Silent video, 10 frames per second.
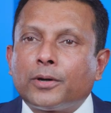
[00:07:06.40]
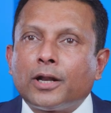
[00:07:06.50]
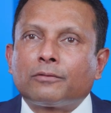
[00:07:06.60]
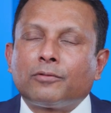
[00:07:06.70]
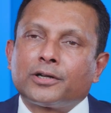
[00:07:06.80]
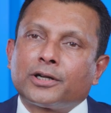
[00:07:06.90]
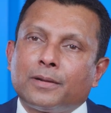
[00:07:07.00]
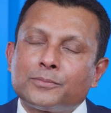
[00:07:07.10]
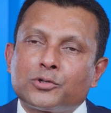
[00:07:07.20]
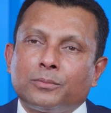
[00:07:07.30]
product what
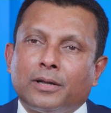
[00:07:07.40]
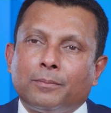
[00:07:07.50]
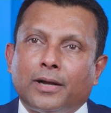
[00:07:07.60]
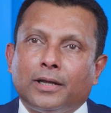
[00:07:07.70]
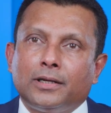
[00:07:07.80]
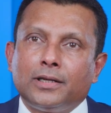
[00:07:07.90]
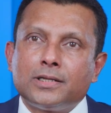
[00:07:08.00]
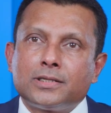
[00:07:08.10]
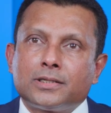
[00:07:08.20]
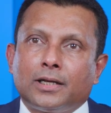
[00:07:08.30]
comes to my mind
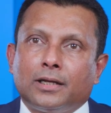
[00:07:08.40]
is